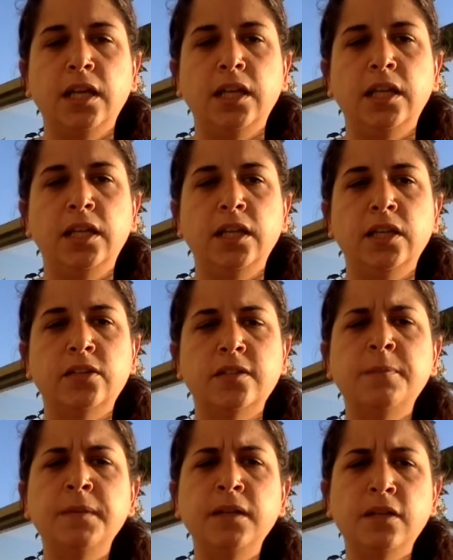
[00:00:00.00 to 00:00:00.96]
And
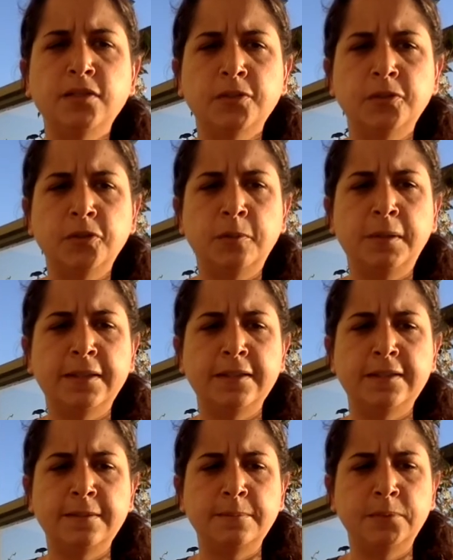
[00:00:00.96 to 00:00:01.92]
something also to know about the
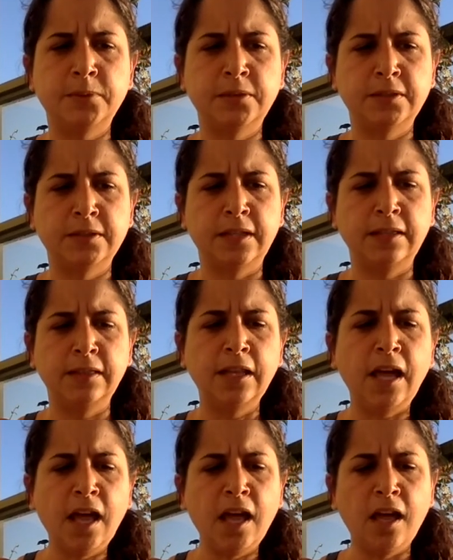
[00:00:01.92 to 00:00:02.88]
symbol is
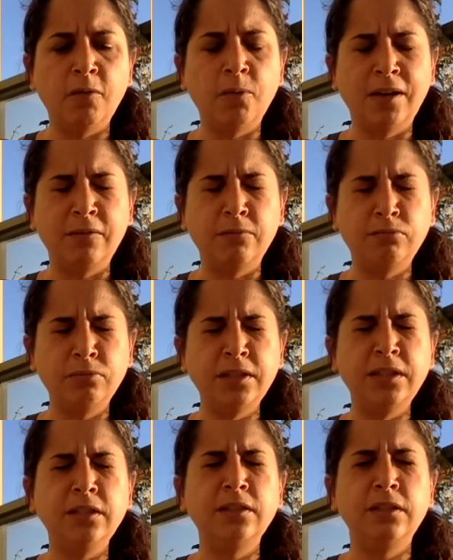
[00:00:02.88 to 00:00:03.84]
what I
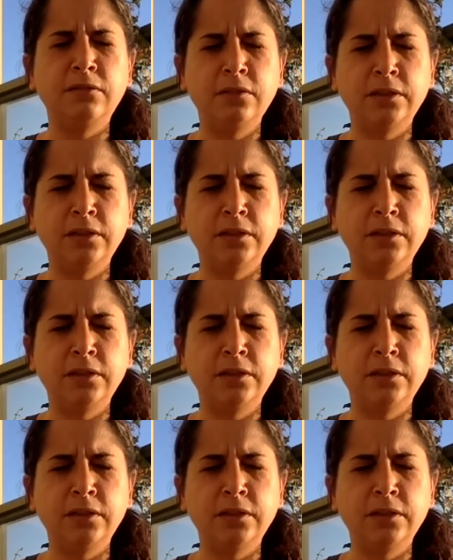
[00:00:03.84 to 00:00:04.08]
really